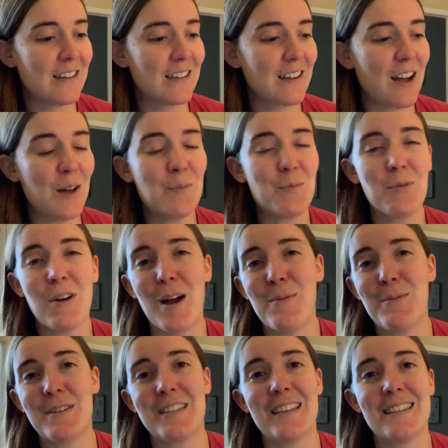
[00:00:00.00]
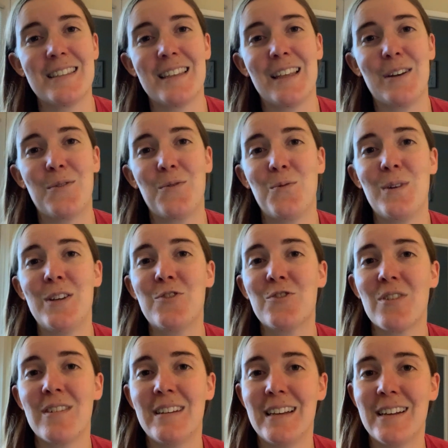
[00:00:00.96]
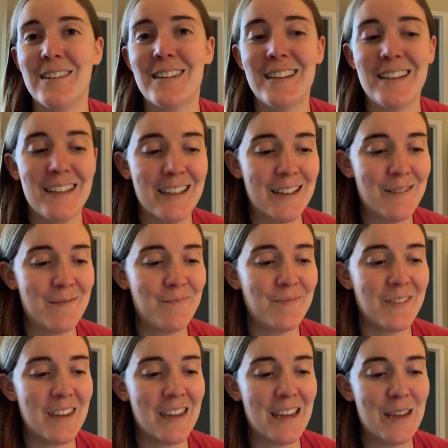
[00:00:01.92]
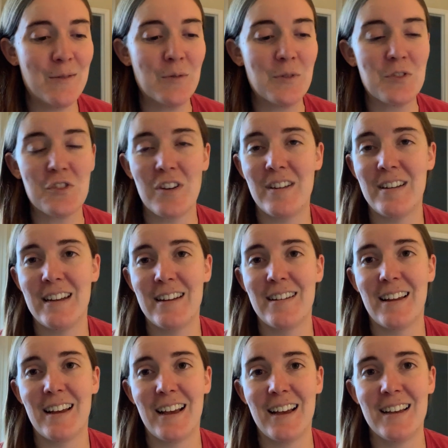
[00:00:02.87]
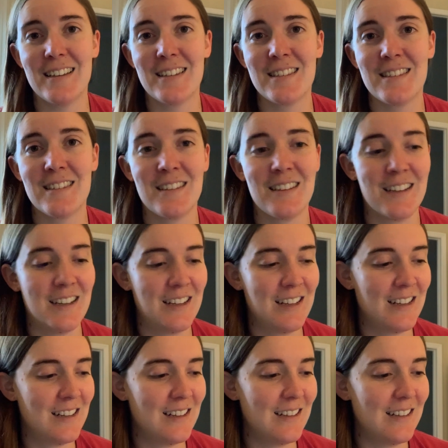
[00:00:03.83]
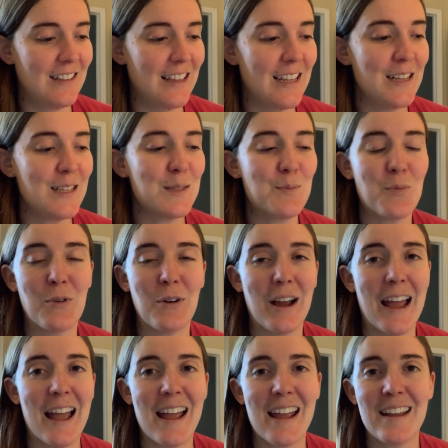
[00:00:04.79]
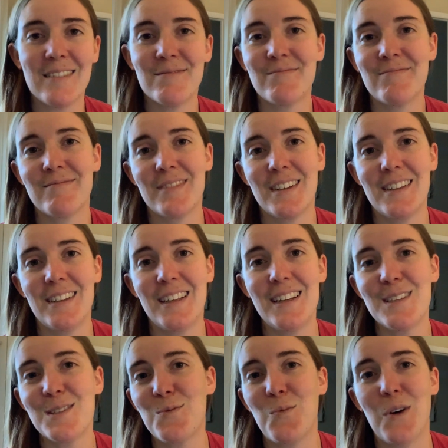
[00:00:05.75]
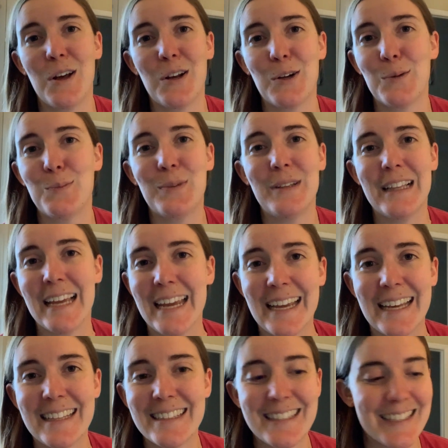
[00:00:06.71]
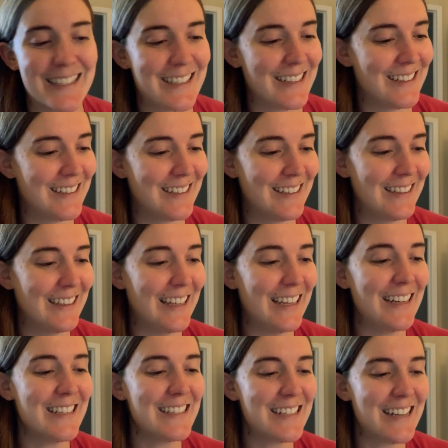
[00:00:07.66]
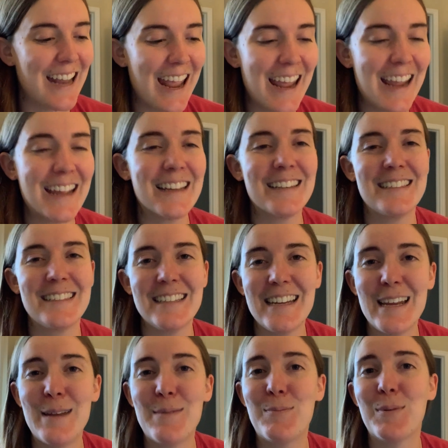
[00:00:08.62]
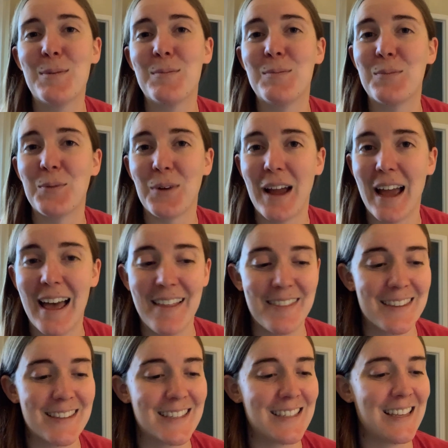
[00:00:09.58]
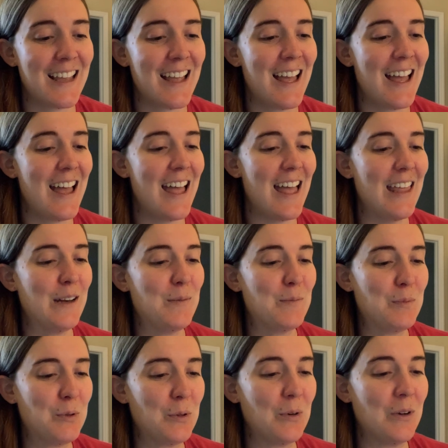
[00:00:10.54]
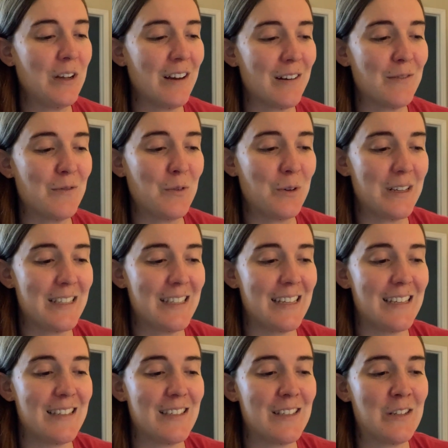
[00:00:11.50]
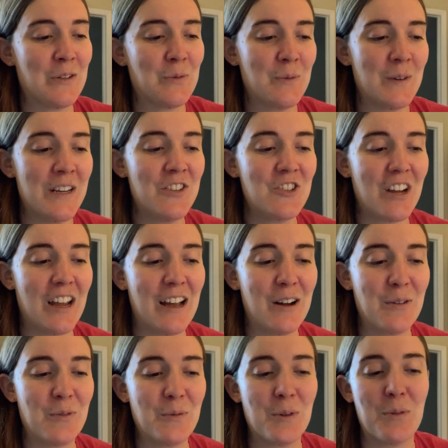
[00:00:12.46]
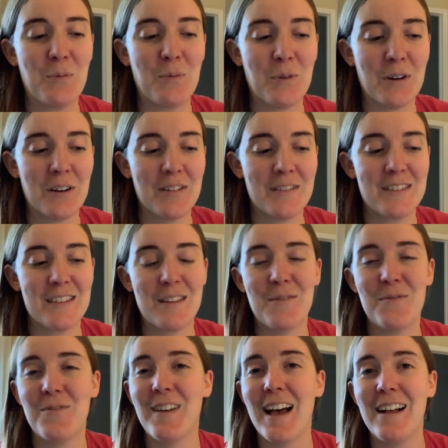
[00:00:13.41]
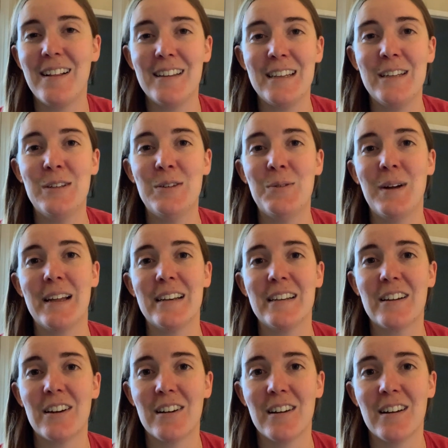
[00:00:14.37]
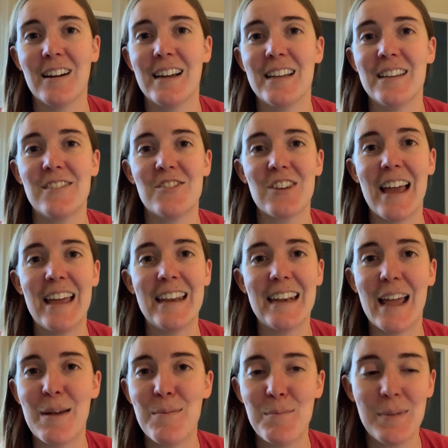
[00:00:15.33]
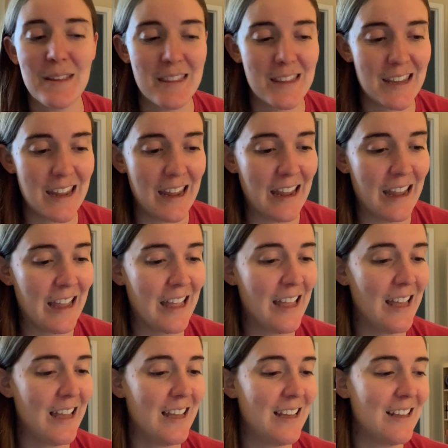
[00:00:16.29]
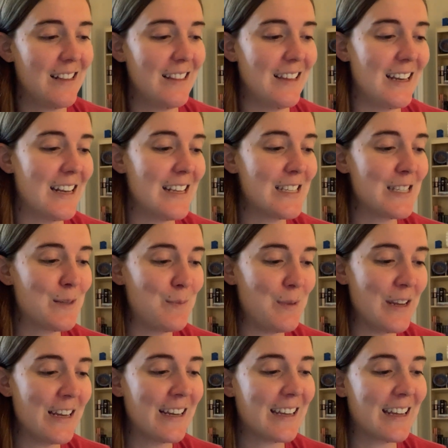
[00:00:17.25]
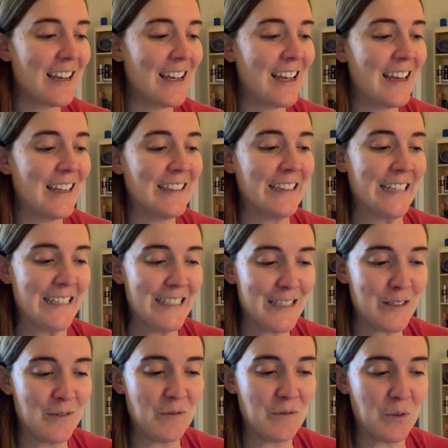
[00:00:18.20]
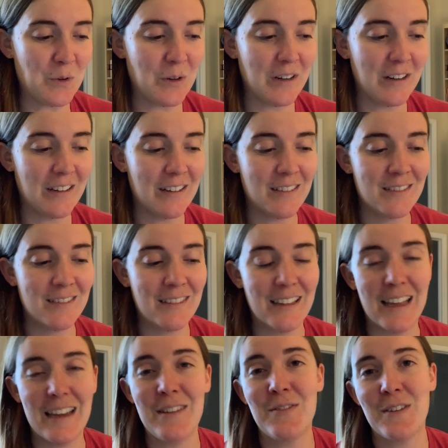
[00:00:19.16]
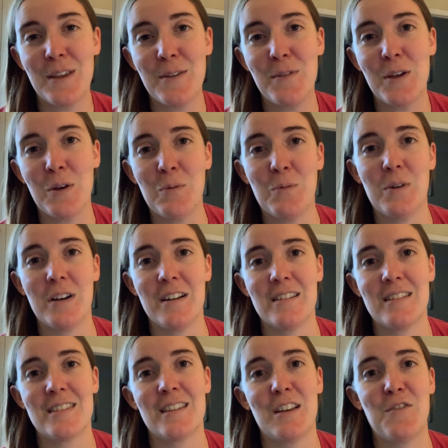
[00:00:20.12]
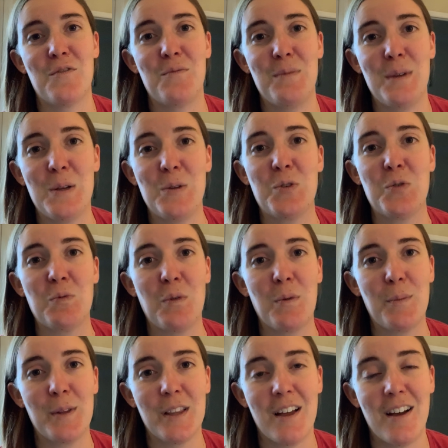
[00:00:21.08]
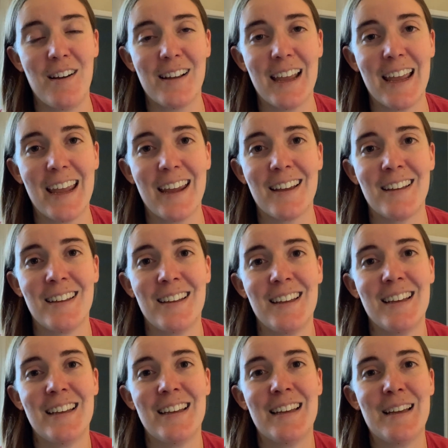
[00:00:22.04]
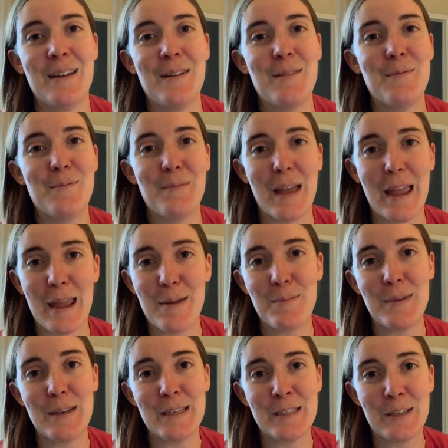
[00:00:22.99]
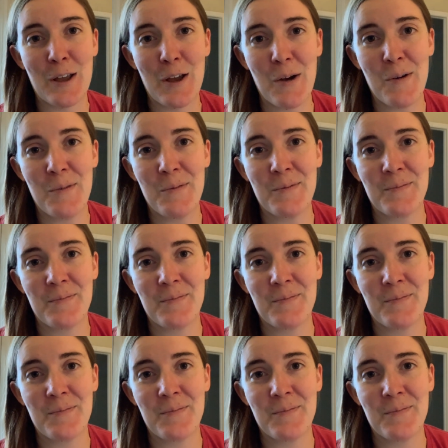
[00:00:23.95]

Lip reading: God promises that if we draw near to Him, He will draw near to us. Let us pray. Let us water plants. Let us take deep breaths and employ our voices to reach out with words of value and courage and empathy. Let us speak and listen for life-giving words of mutual belonging. May it be so.